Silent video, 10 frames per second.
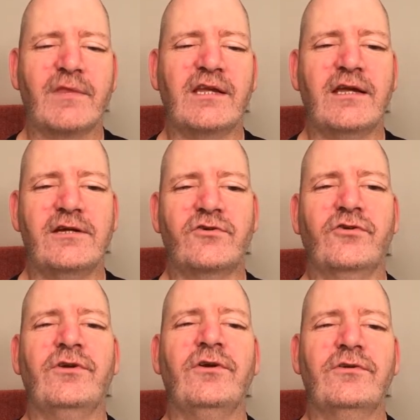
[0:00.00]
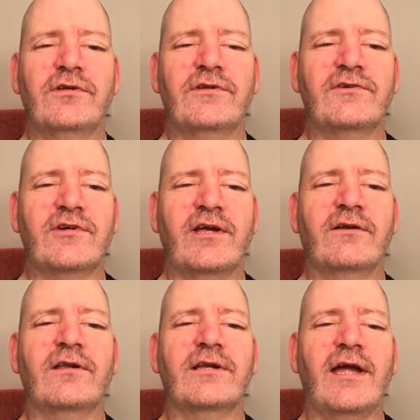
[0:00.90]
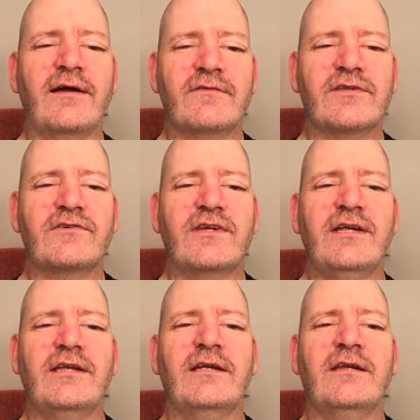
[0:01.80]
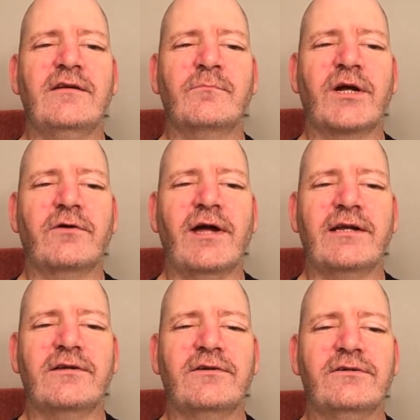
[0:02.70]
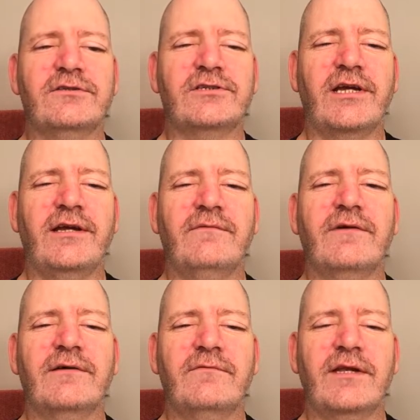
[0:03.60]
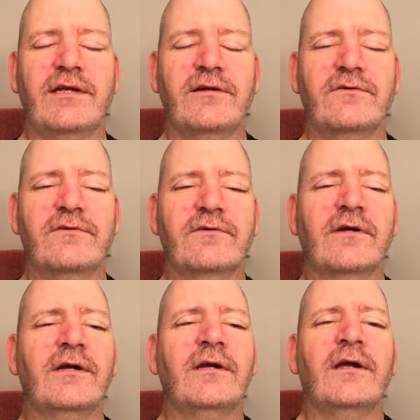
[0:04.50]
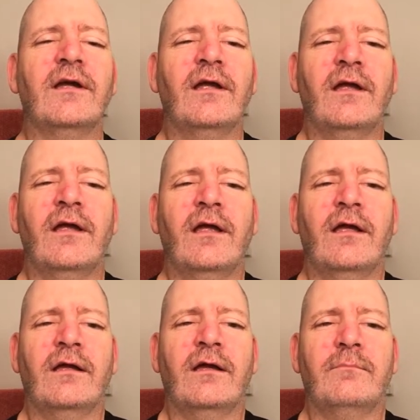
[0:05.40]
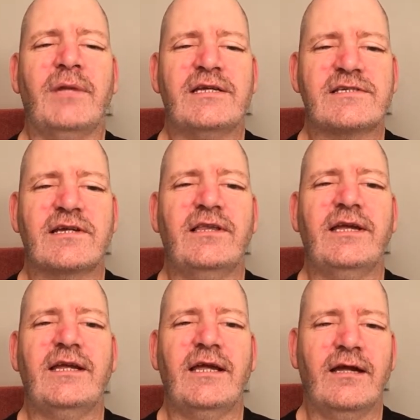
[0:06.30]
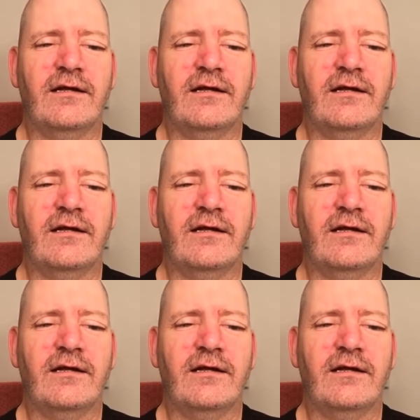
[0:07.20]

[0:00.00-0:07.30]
In case you're new to the channel and haven't seen any of my gratitude shave videos, basically